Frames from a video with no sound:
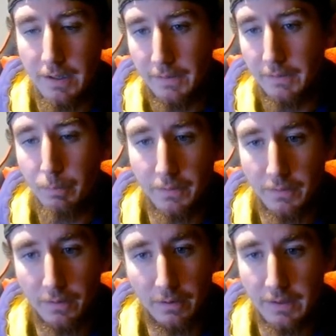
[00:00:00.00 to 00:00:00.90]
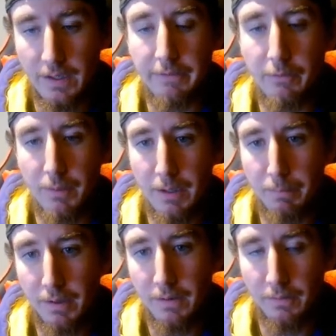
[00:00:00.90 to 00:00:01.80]
sports talk, like giving my
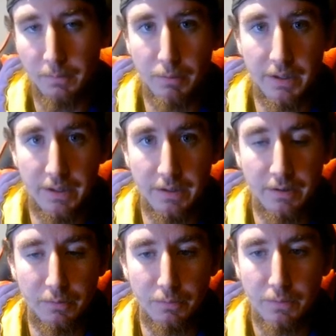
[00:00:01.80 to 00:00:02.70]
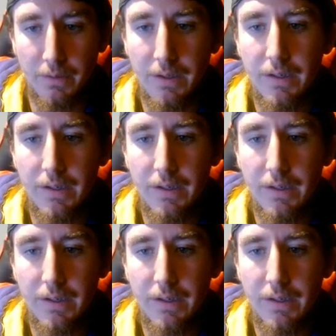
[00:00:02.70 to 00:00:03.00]
opinions on breaking news,